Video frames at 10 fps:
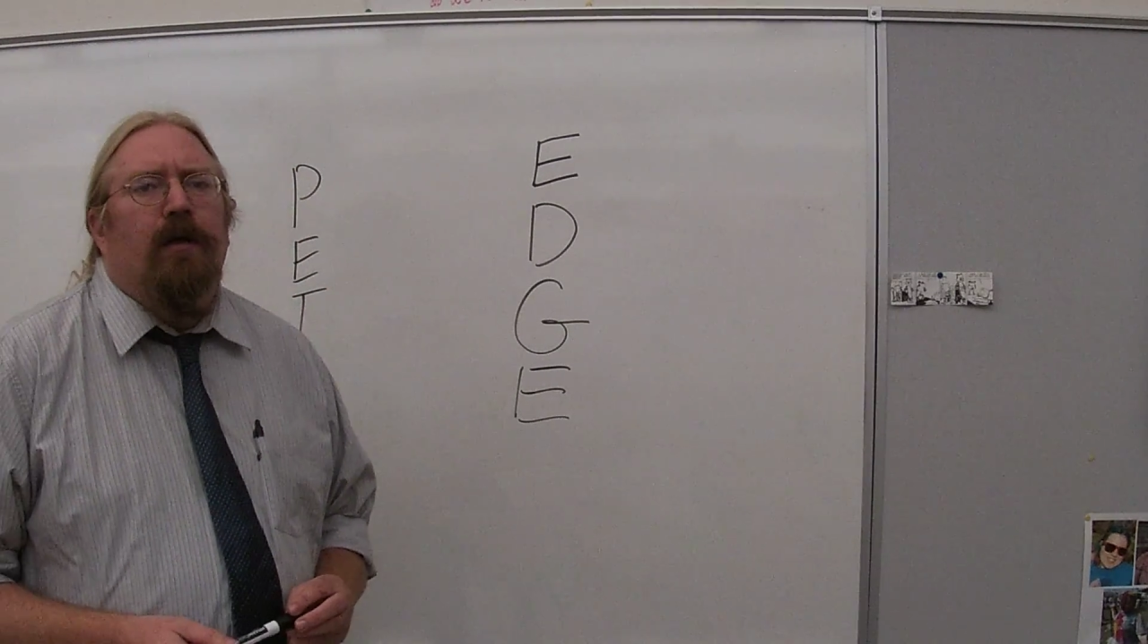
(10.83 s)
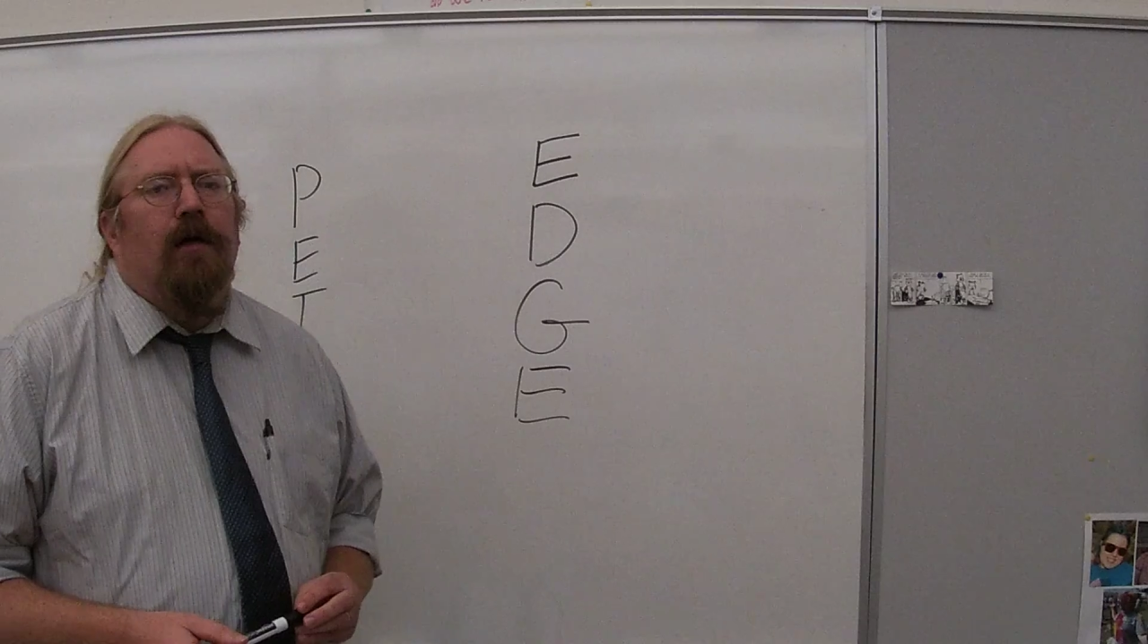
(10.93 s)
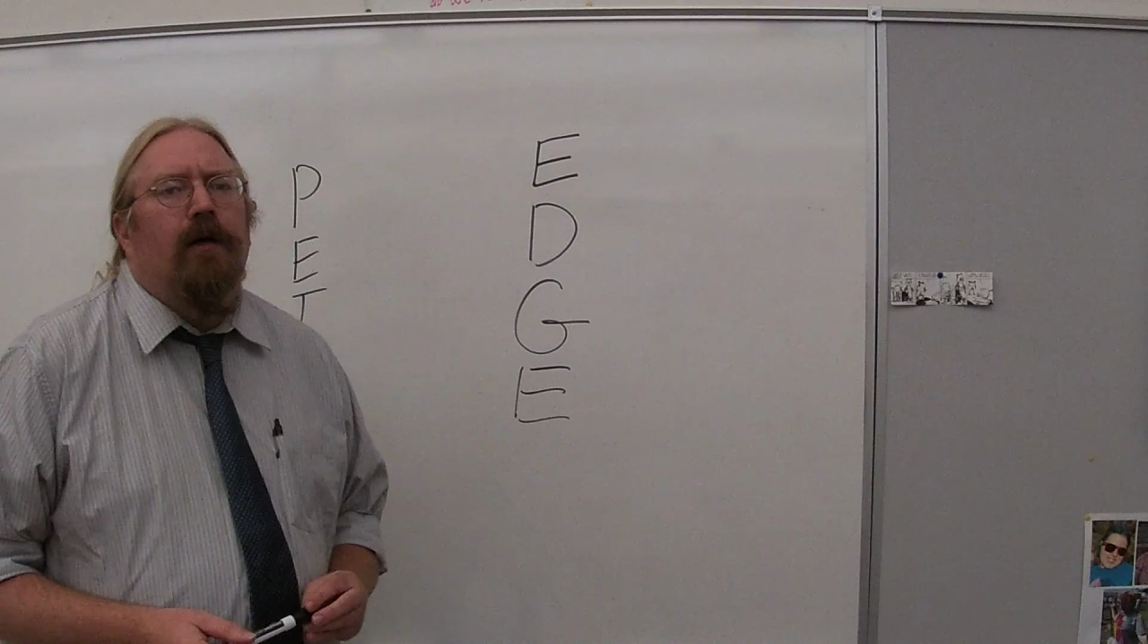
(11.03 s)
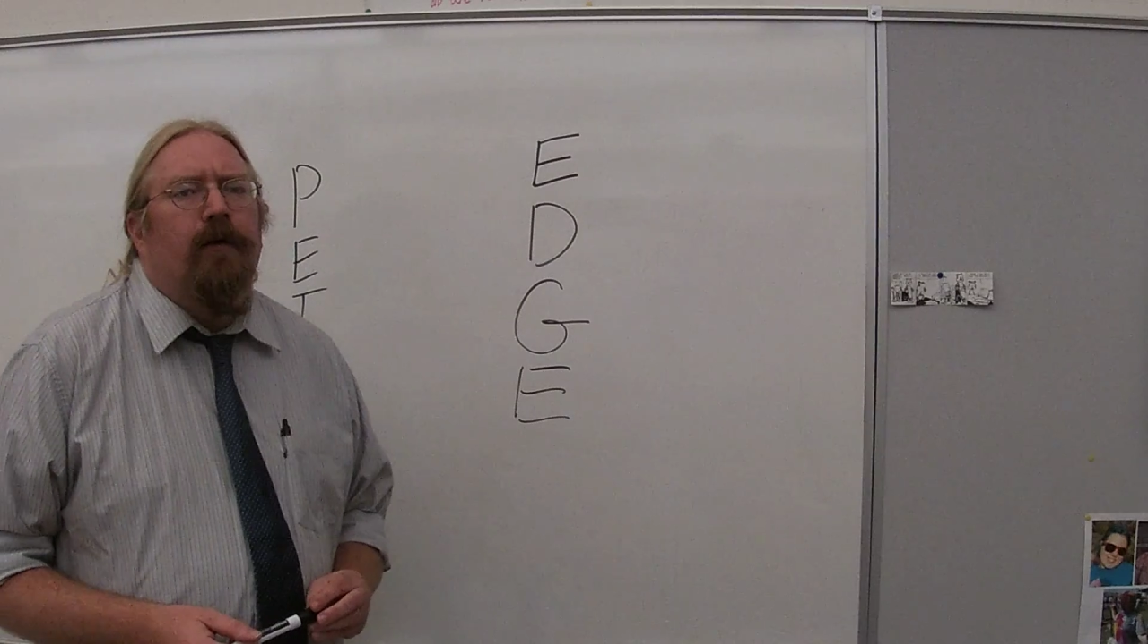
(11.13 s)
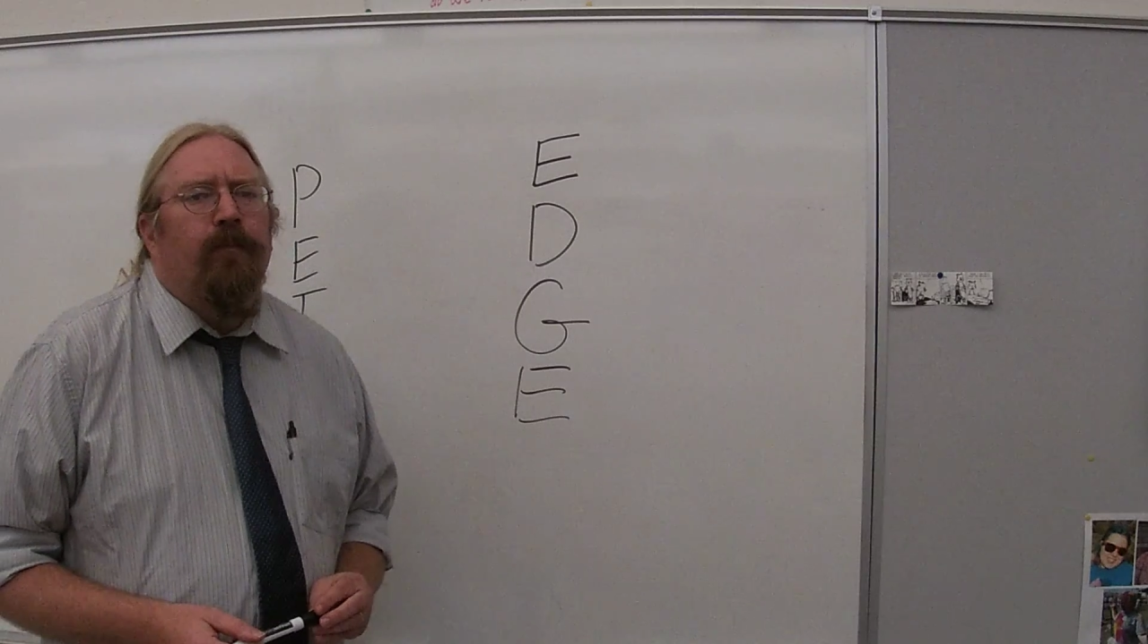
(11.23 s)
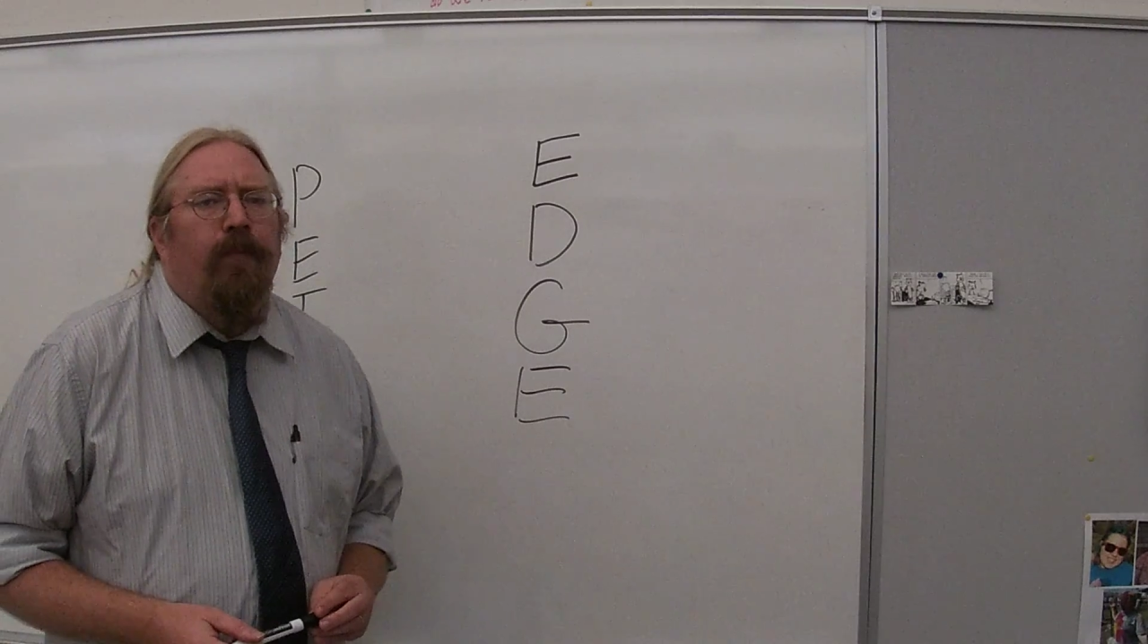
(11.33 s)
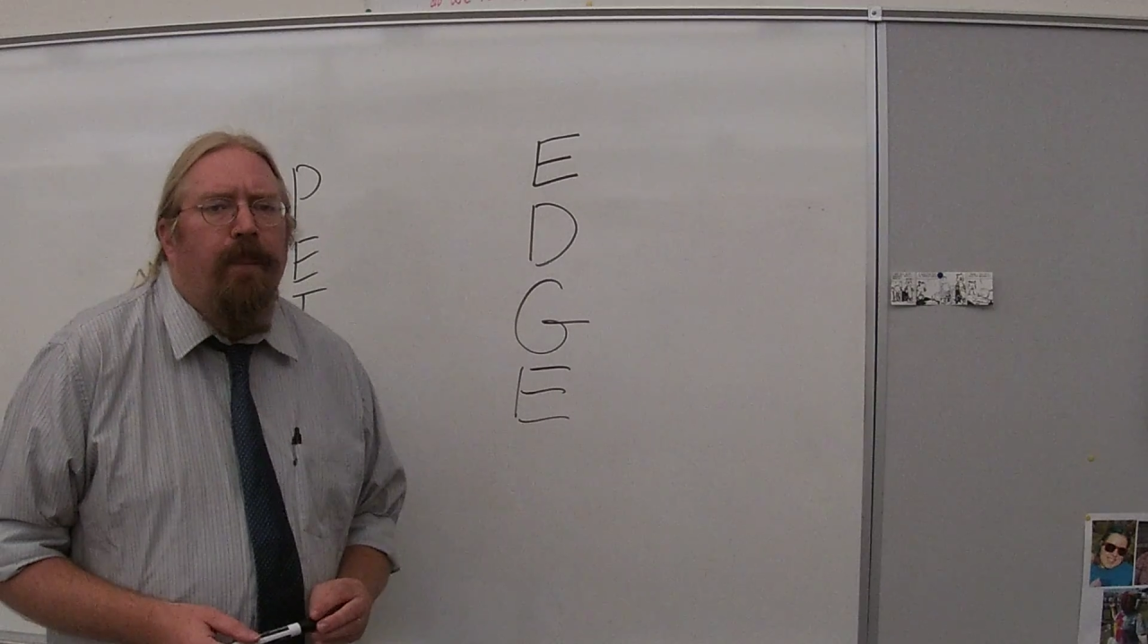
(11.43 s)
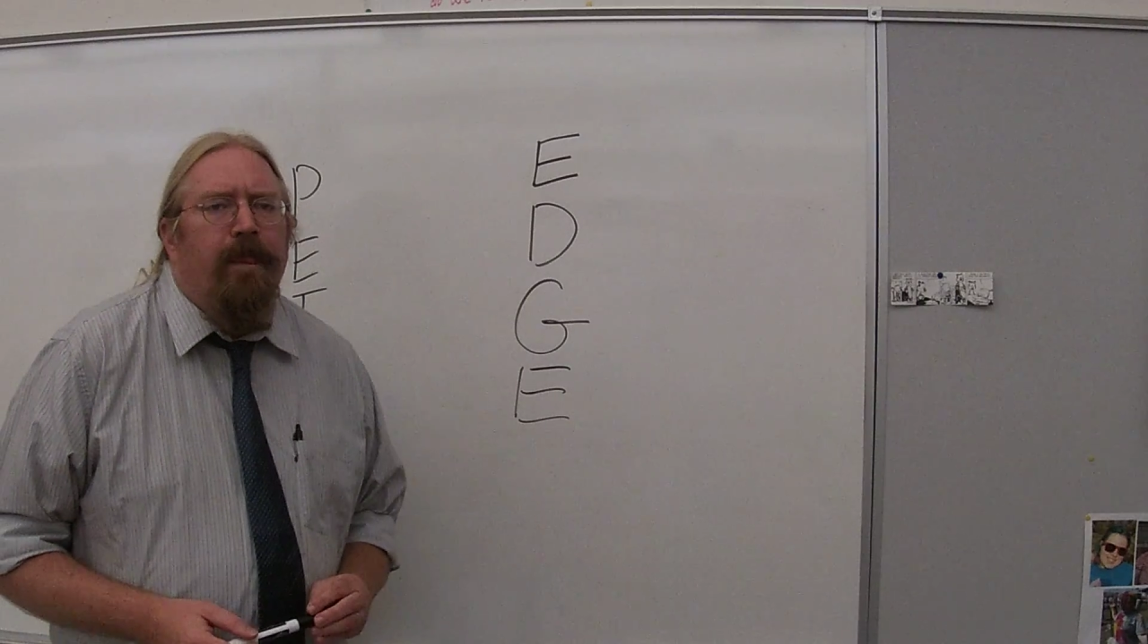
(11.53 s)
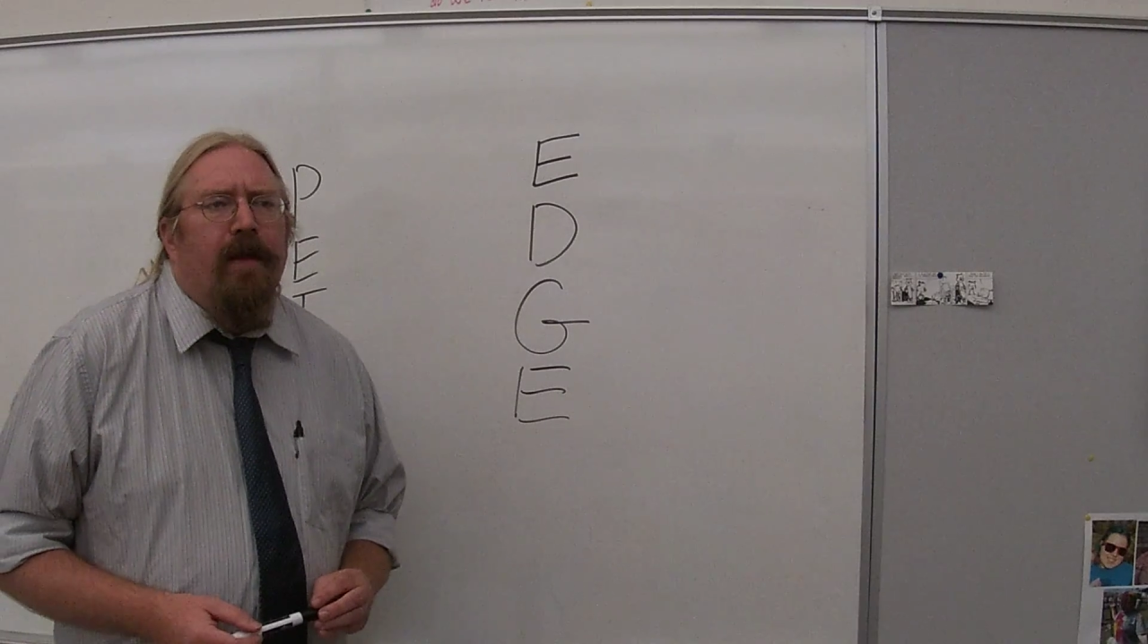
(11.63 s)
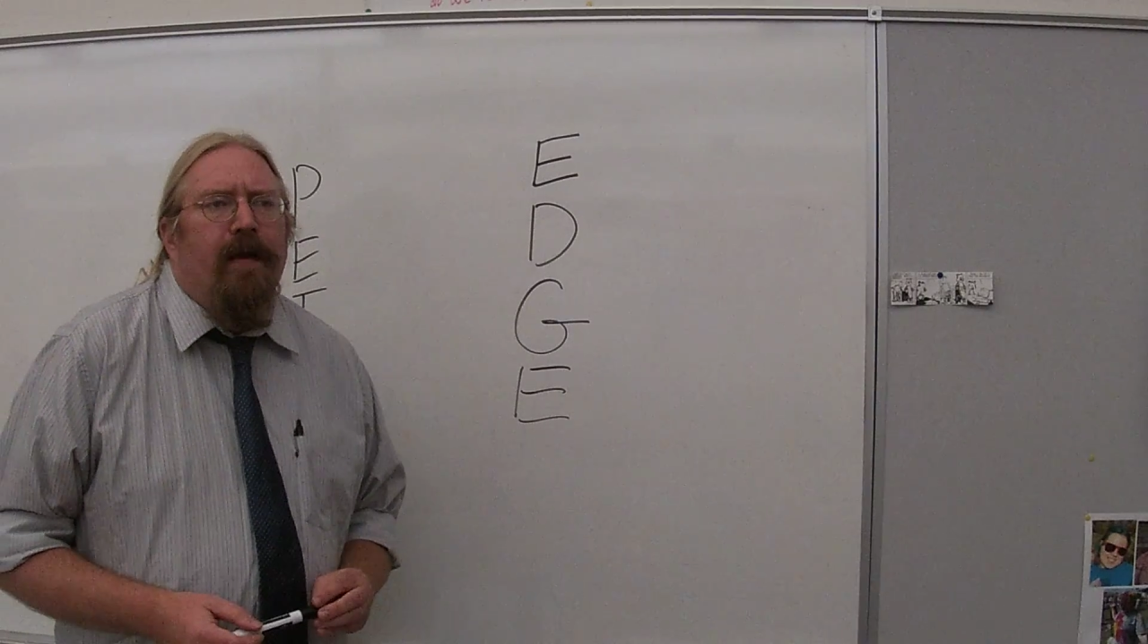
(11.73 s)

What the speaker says: I'll